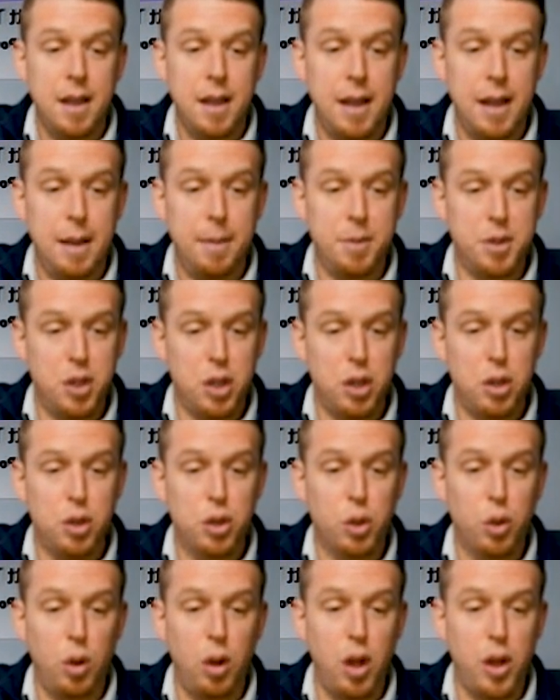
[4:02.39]
Um, so you
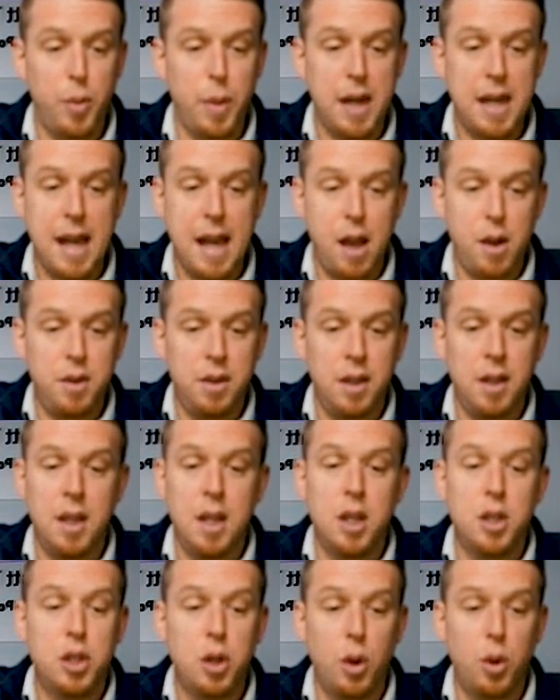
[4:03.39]
scroll all the way down,
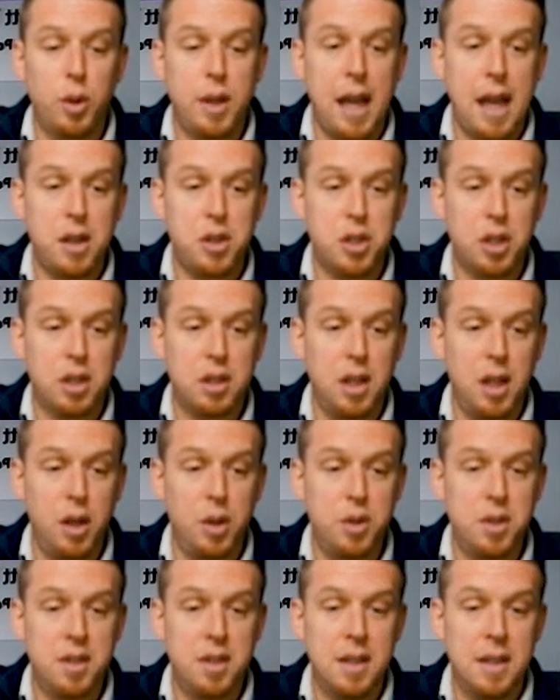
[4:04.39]
total cash to
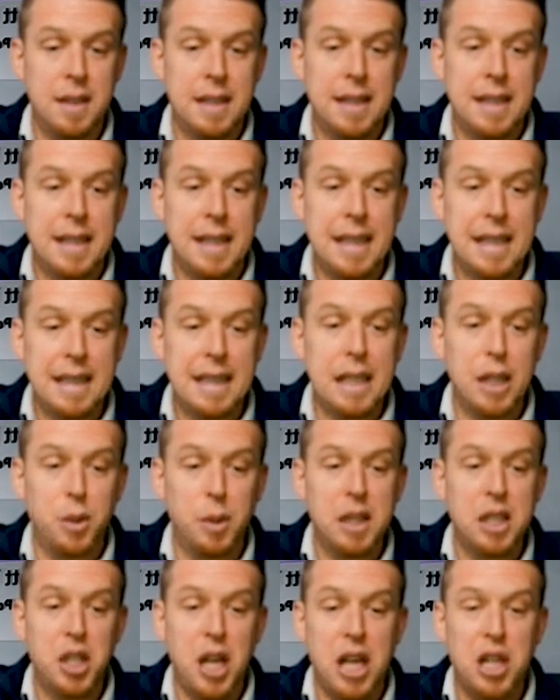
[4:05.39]
close. It
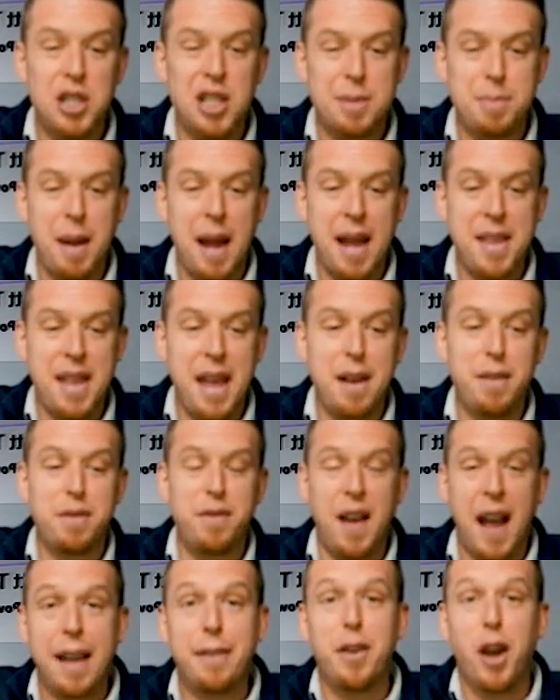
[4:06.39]
literally changes by that
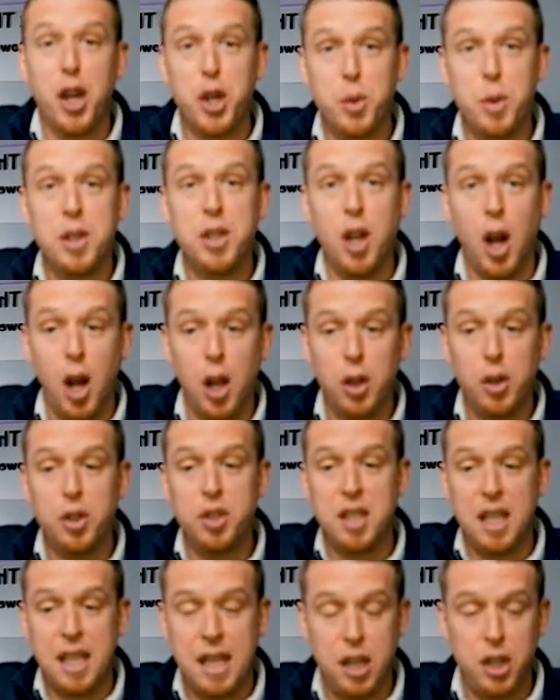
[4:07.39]
five hundred
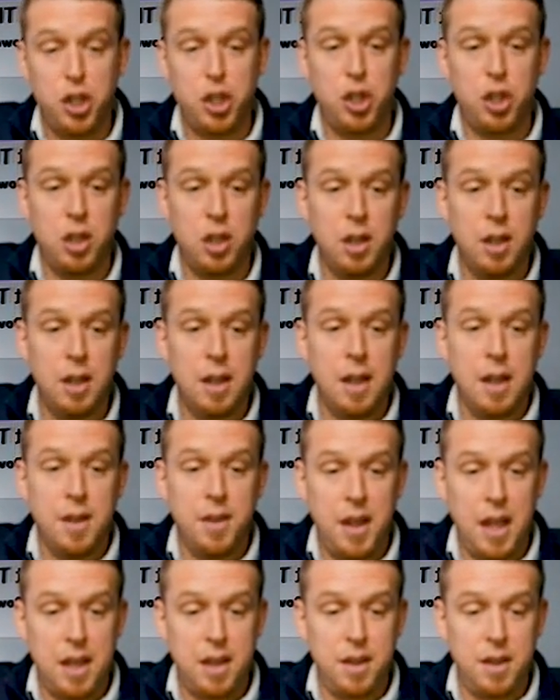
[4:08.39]
dollars ish
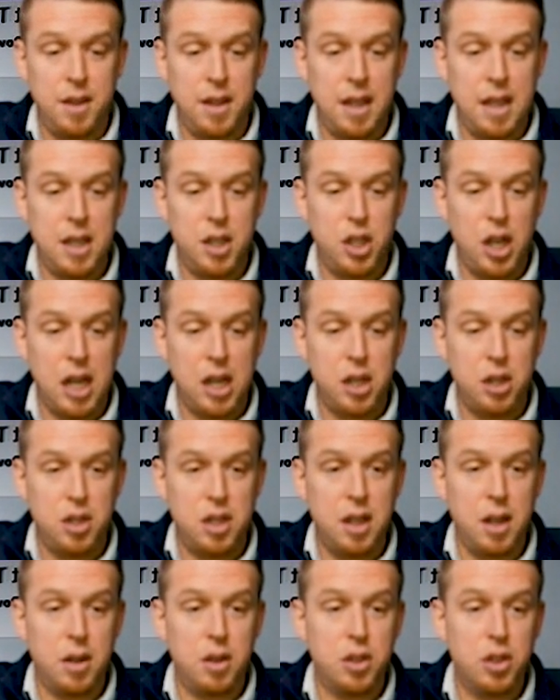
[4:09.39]
that that it changes here.